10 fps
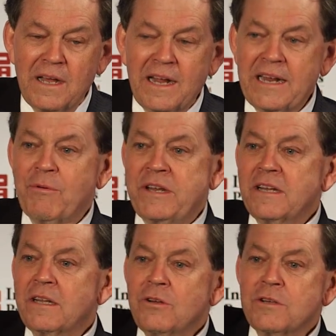And now we
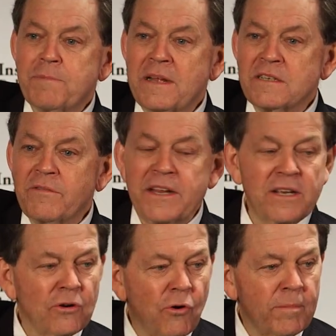did lose
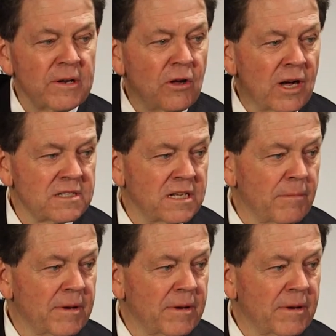Pennsylvania. Corbett lost there,